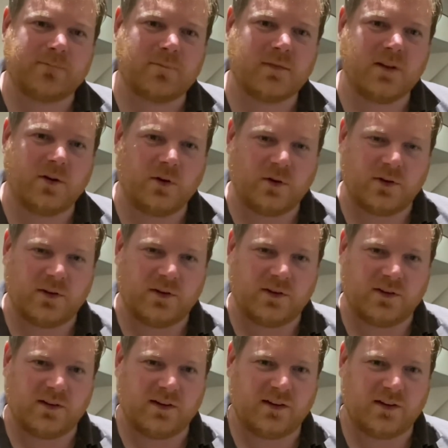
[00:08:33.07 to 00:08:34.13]
on
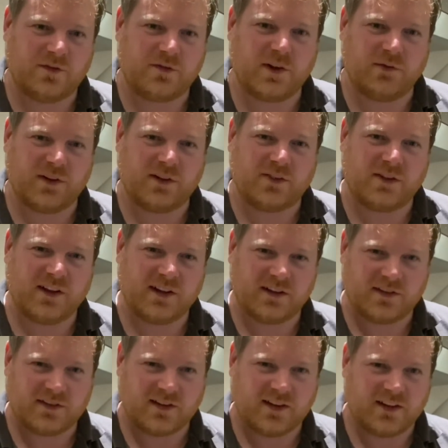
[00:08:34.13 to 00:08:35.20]
frivolous
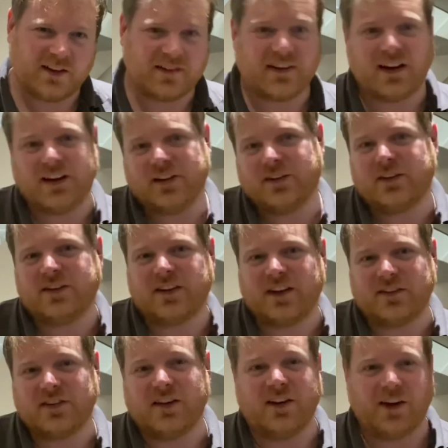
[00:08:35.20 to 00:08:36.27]
things, like the tenant
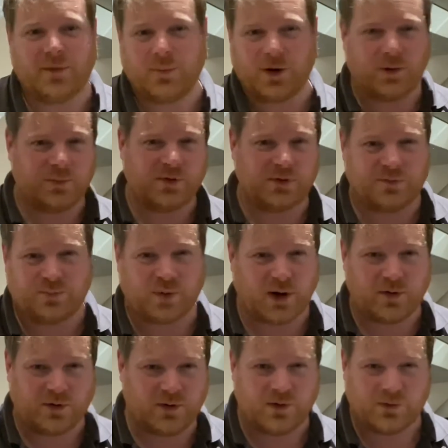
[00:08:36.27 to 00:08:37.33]
says the light bulbs are
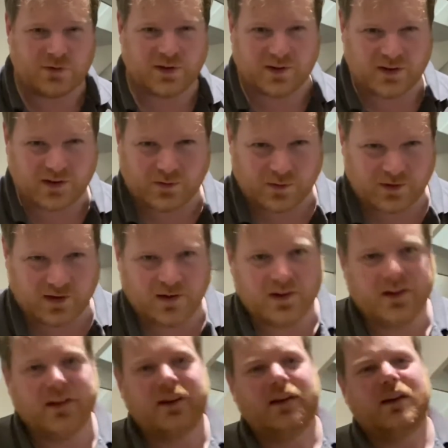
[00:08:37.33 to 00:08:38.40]
broken or something, or the,
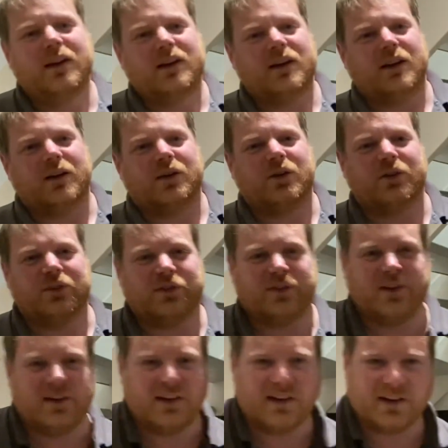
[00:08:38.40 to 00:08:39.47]
you know,
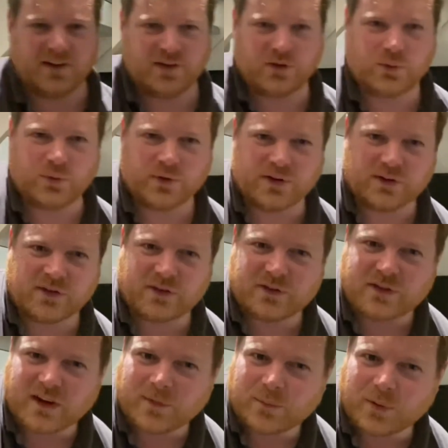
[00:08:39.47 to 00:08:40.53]
constantly the door doesn't
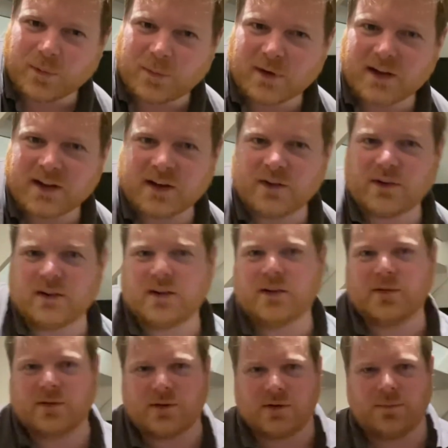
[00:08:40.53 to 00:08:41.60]
shut properly, you're
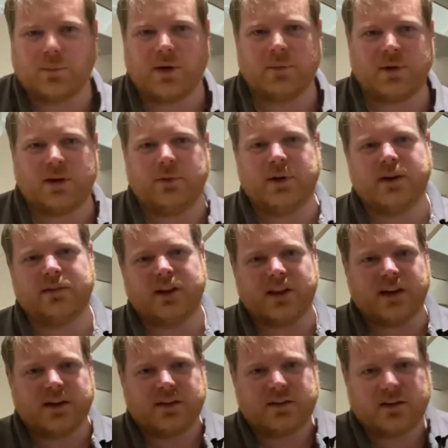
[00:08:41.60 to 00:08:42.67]
gonna maybe query
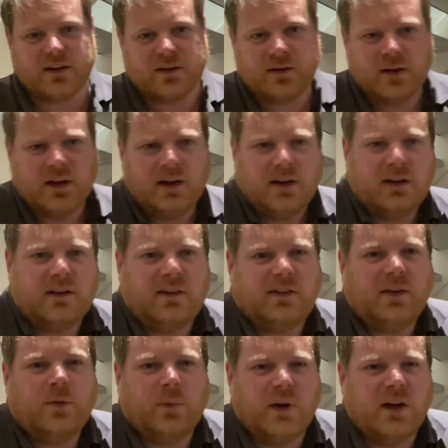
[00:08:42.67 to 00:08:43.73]
that. So there's
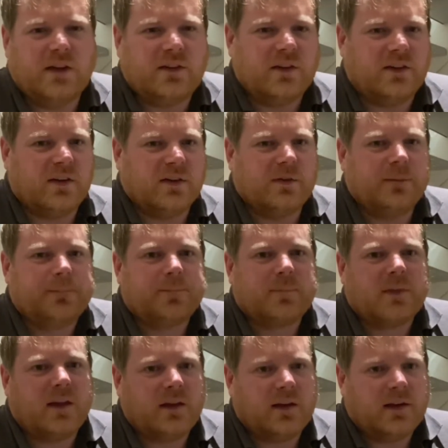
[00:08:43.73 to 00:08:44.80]
still work to do,
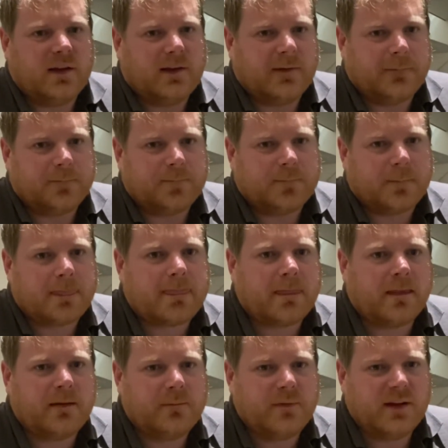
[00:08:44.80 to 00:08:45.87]

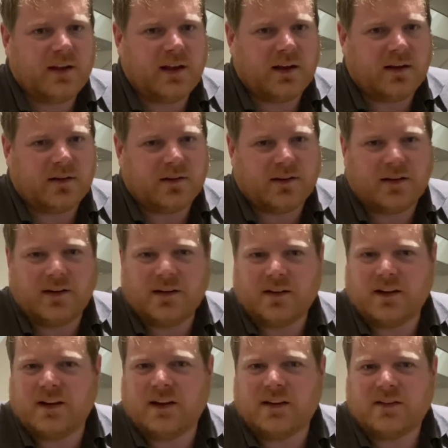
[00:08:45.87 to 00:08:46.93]
but yeah, I
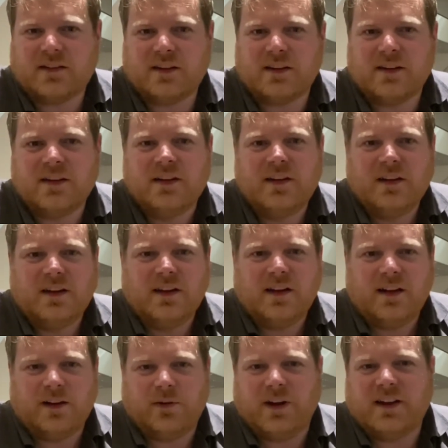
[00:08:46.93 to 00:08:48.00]
think that's
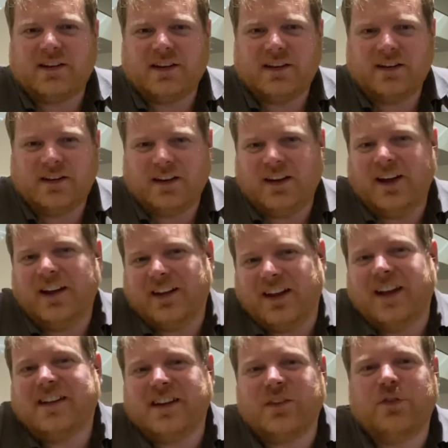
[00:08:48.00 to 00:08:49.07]

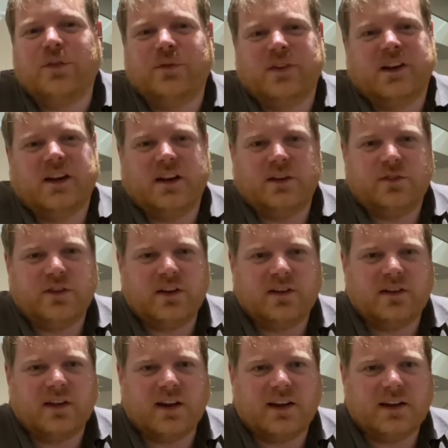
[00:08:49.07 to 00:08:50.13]
a different video for you
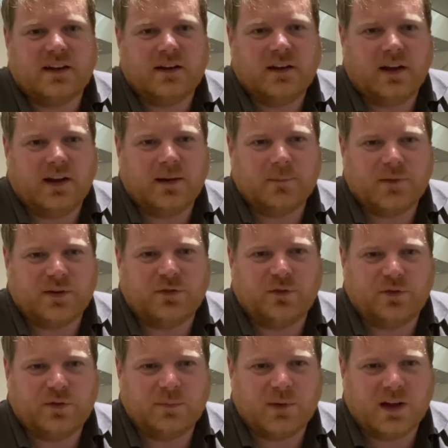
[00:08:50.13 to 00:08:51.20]
today,
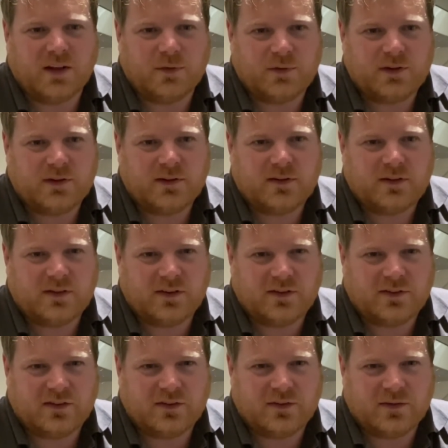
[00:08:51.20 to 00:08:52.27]
different from the other ones,
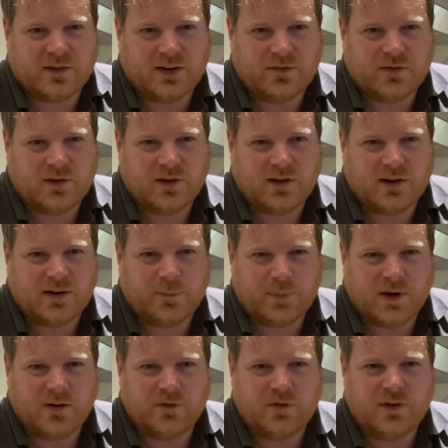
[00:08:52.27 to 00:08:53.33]
just to give you a kind of
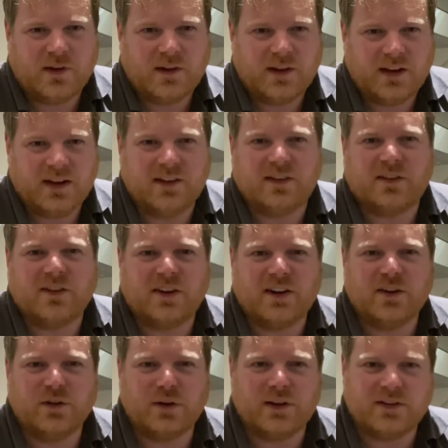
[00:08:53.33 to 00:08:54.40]
bit of insight
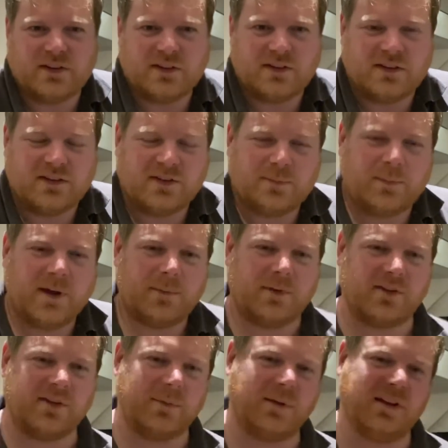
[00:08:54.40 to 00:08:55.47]
knowledge as to maybe
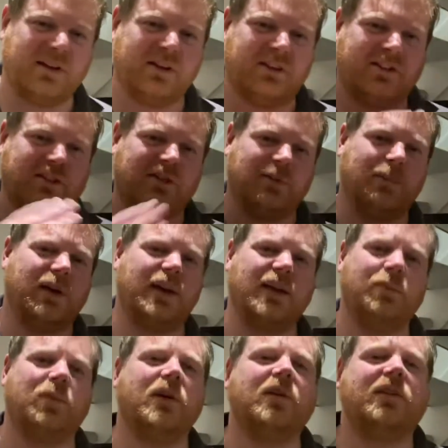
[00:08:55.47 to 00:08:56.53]
some of the decision
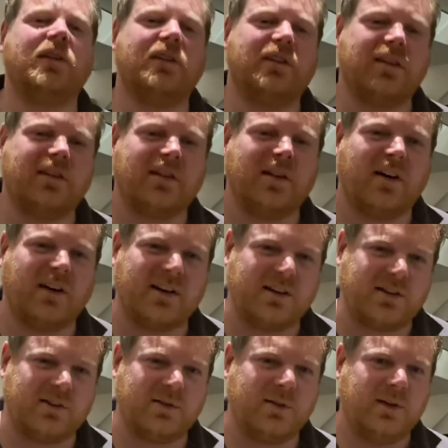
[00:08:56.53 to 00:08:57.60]
making processes that I
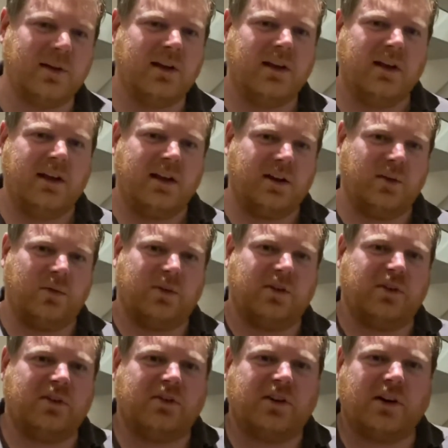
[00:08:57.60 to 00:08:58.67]
do in order
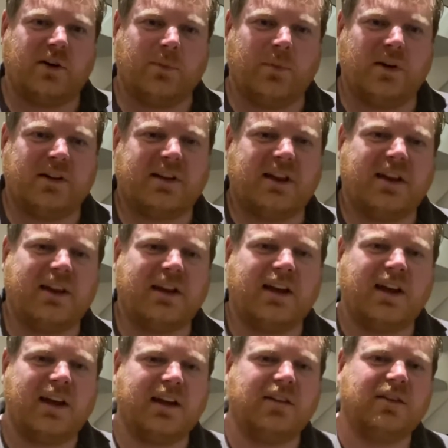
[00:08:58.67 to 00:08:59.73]
to juggle my day,
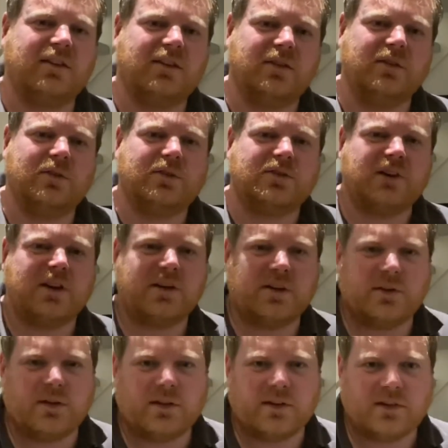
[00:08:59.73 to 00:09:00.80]
and to show
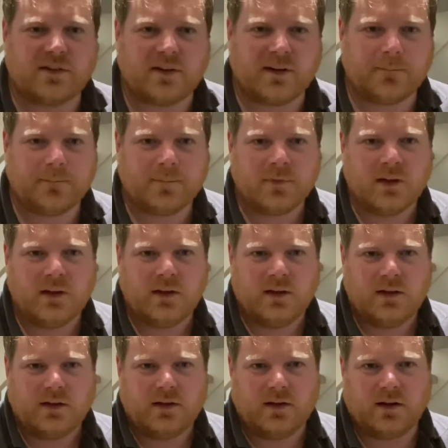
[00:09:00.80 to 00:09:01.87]
you that
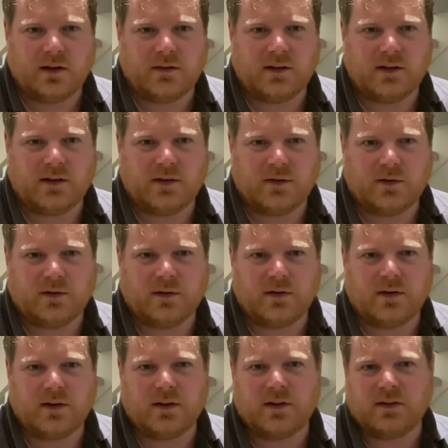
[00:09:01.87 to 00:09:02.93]
you know, they
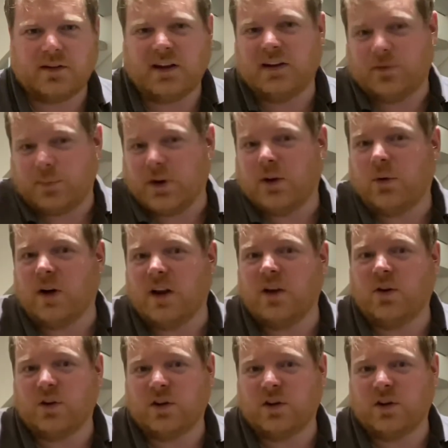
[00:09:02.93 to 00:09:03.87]
are tend to be quite long,